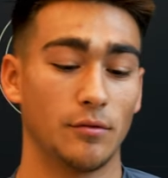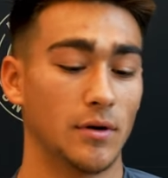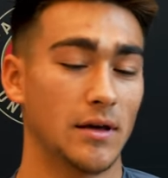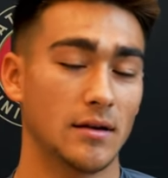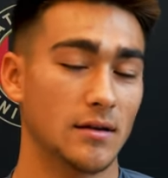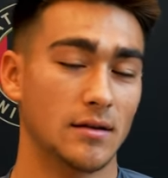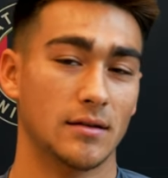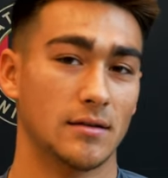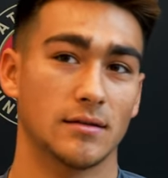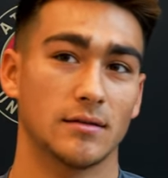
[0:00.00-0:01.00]
The wind,
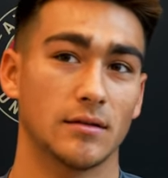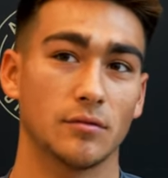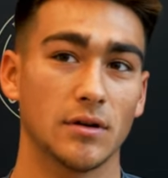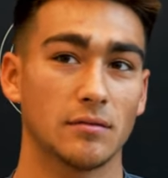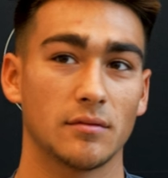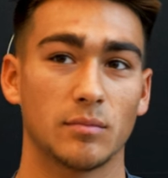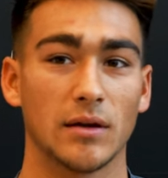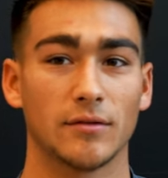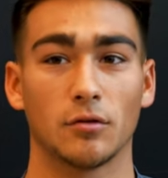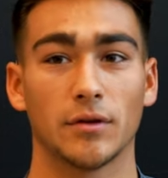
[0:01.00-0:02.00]
the wind
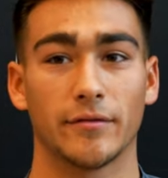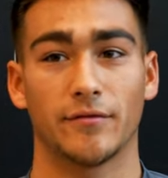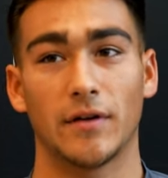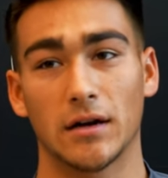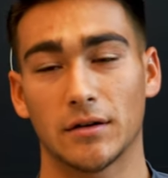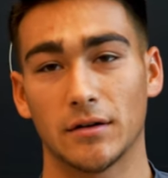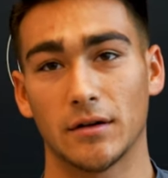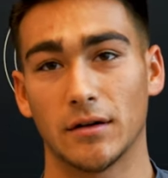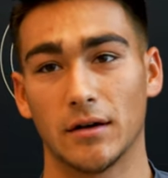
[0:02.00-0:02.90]
plays a whole different factor.